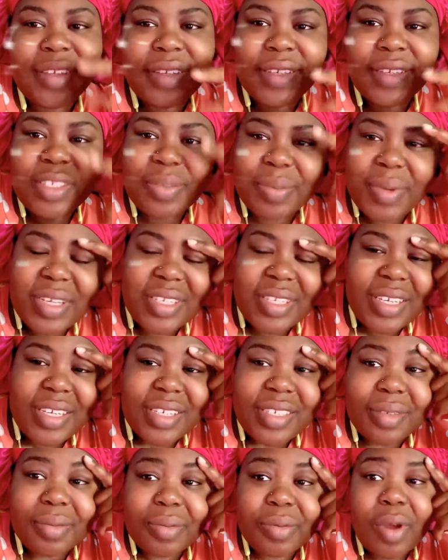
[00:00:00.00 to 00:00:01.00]
Smash that
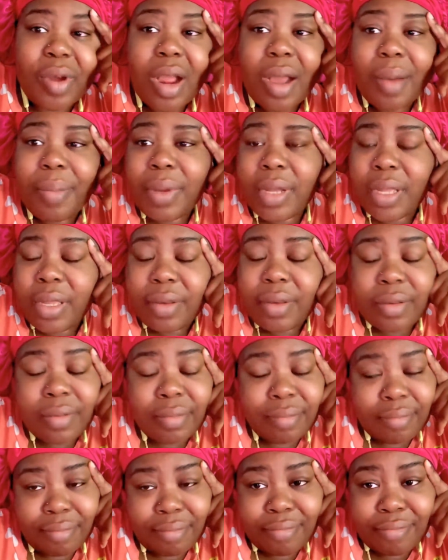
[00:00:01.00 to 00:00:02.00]
subscribe button
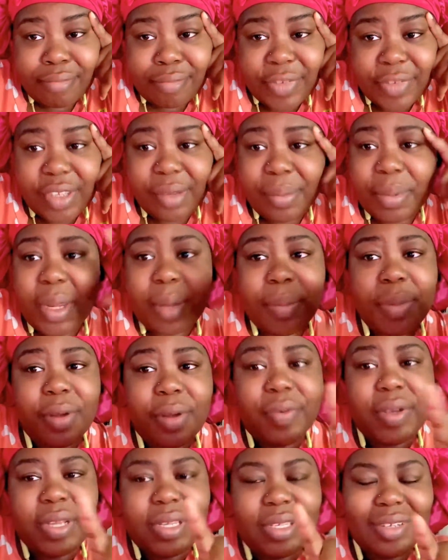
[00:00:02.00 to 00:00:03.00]
give me that there
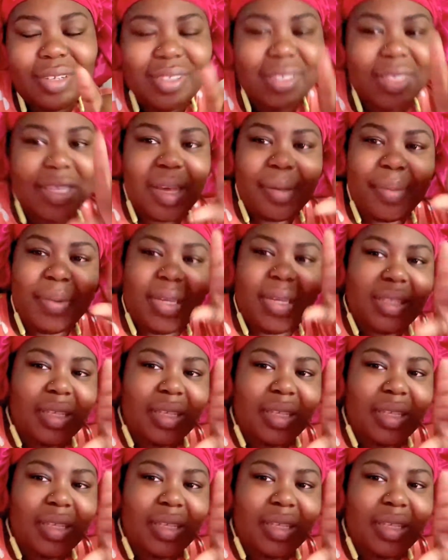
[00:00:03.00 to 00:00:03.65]
right there tappity